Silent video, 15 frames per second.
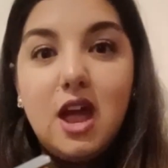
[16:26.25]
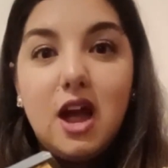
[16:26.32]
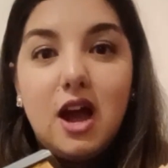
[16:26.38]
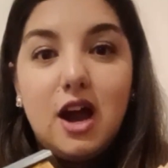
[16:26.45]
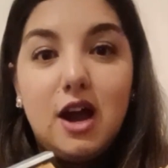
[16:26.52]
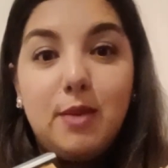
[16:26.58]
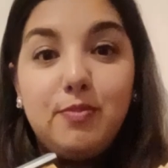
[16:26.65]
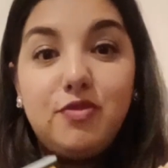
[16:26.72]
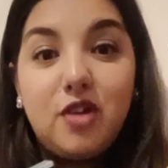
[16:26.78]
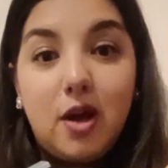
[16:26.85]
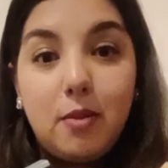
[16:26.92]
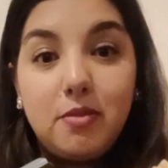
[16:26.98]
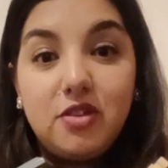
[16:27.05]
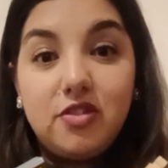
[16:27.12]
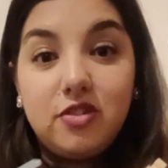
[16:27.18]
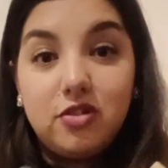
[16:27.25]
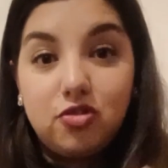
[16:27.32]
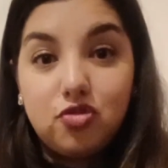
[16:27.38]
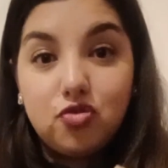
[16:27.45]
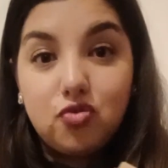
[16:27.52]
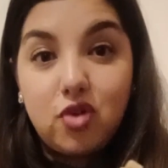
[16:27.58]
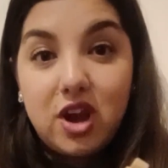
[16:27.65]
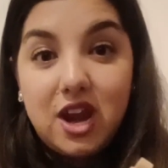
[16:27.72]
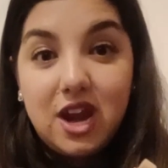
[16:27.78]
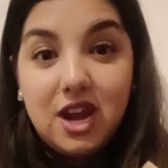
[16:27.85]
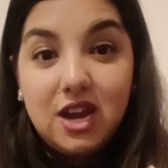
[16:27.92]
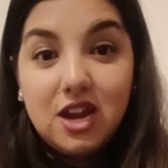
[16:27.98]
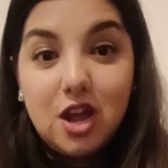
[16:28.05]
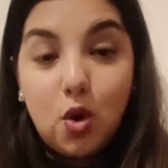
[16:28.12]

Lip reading: Thomas the Train